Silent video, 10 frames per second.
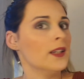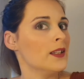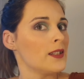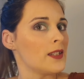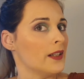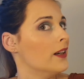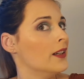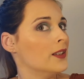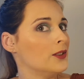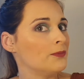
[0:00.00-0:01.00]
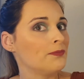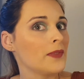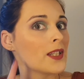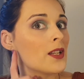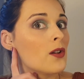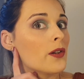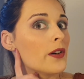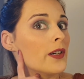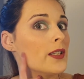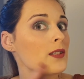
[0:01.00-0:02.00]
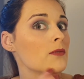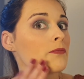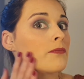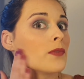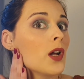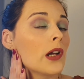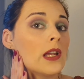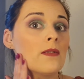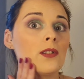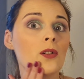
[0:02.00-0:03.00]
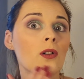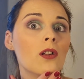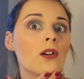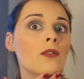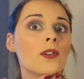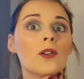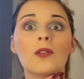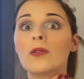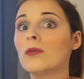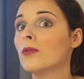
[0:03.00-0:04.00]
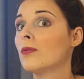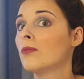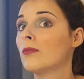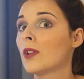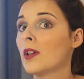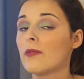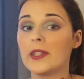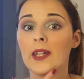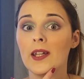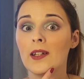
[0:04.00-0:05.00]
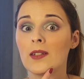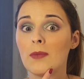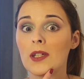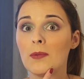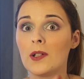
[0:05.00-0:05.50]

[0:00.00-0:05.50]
So that's a lot nice. Like, even the colour of it all, saying it's meant to be